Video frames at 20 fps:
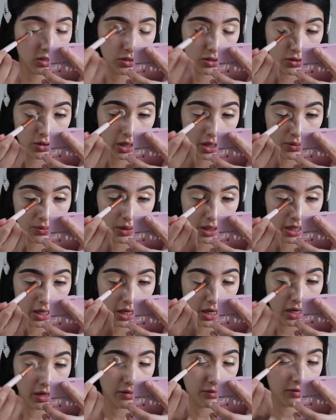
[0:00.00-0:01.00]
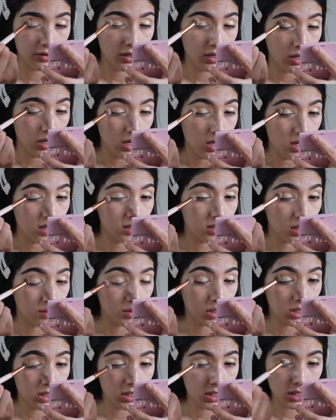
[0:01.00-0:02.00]
so I already have some
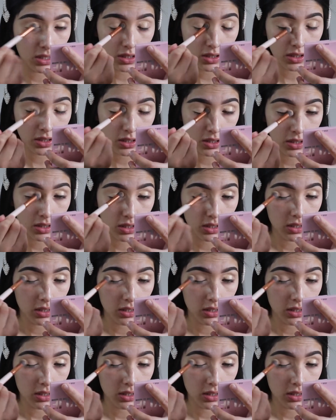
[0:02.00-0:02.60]
concealer.